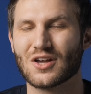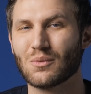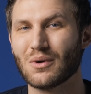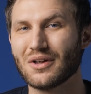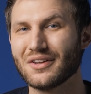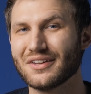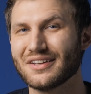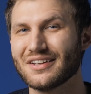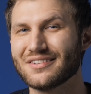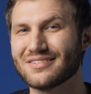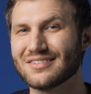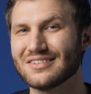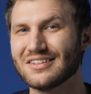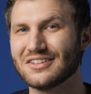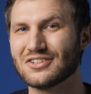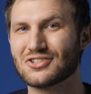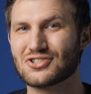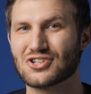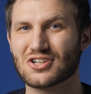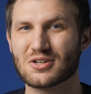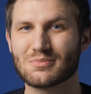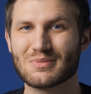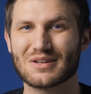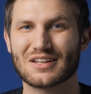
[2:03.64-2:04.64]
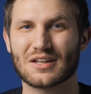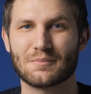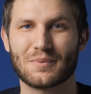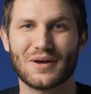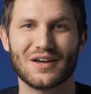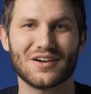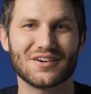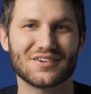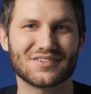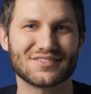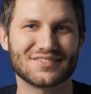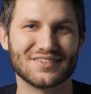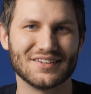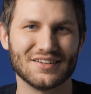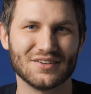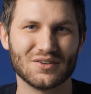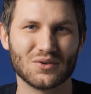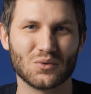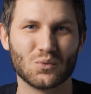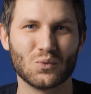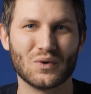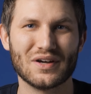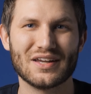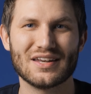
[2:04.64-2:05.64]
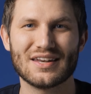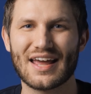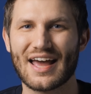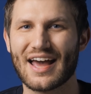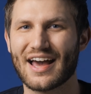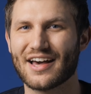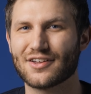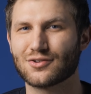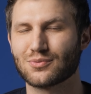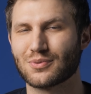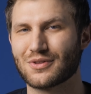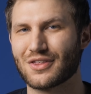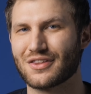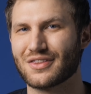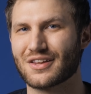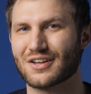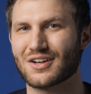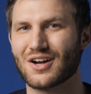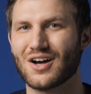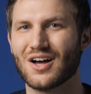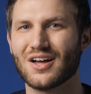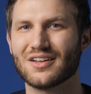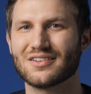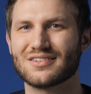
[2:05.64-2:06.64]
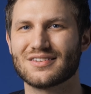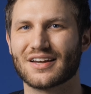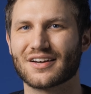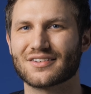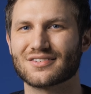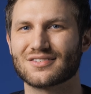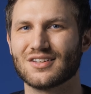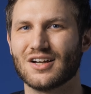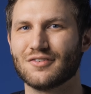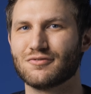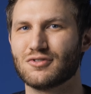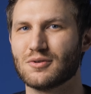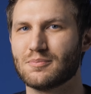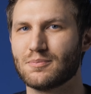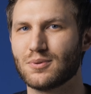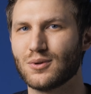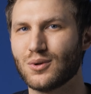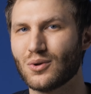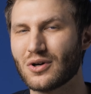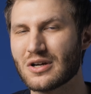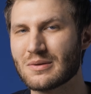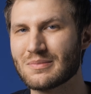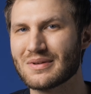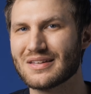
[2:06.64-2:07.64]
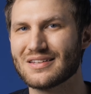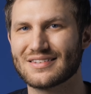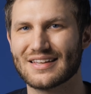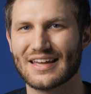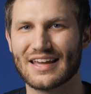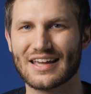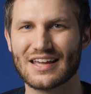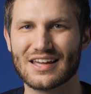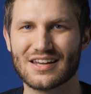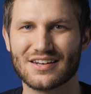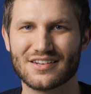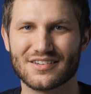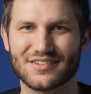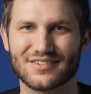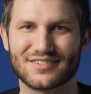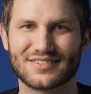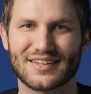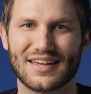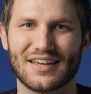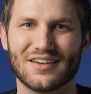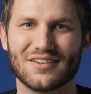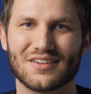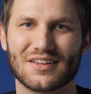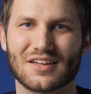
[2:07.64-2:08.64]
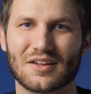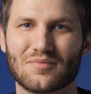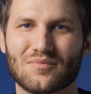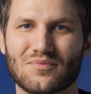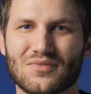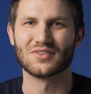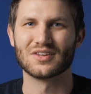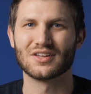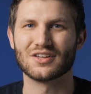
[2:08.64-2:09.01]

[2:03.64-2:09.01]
Well, it is a legitimate comparison when asked within the context of deployment and scaling.